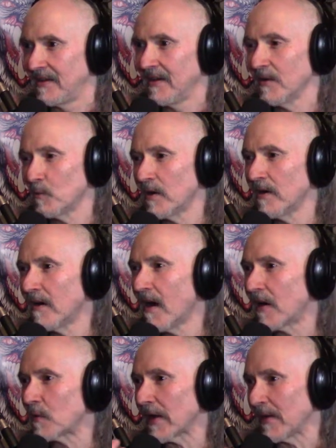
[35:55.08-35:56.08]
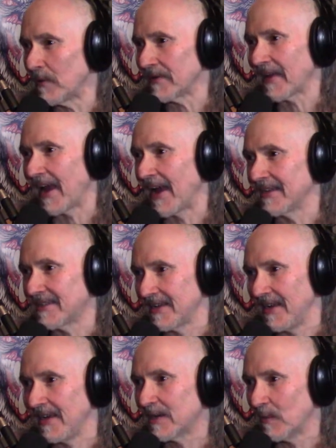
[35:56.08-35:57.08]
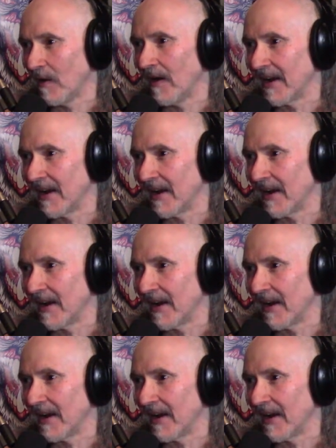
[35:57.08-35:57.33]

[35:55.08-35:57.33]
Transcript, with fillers: wants to. Where are we with Anthony? Come on, I